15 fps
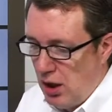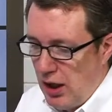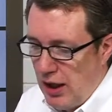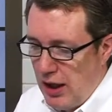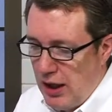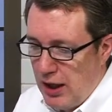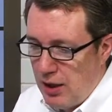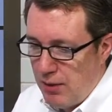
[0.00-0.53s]

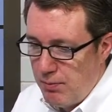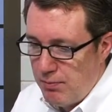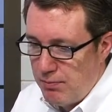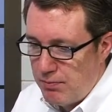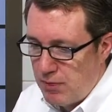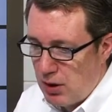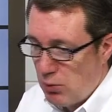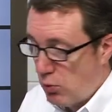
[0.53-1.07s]

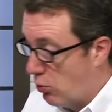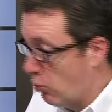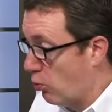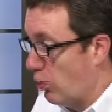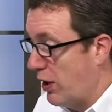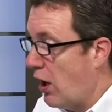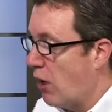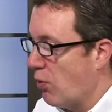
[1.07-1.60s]
Um,
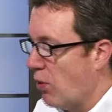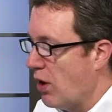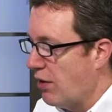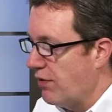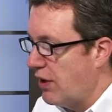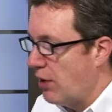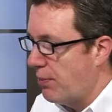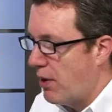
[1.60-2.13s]
we are one
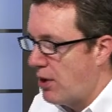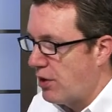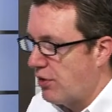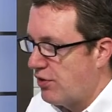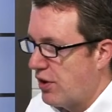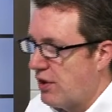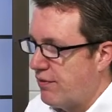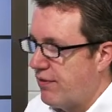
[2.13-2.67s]
of their
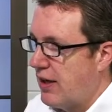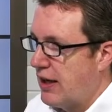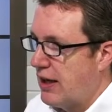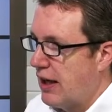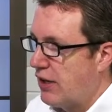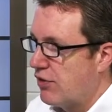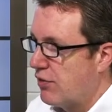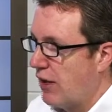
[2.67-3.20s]
partners on the
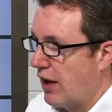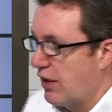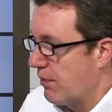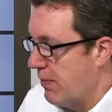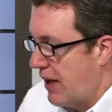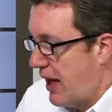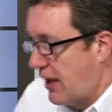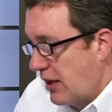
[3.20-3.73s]
finance strength,
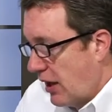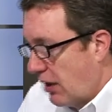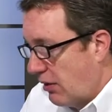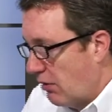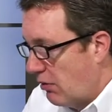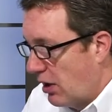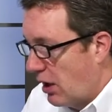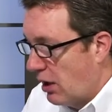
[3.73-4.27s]
but I think
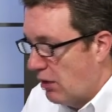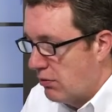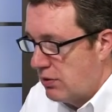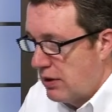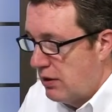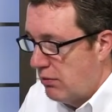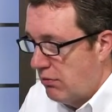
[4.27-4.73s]
you know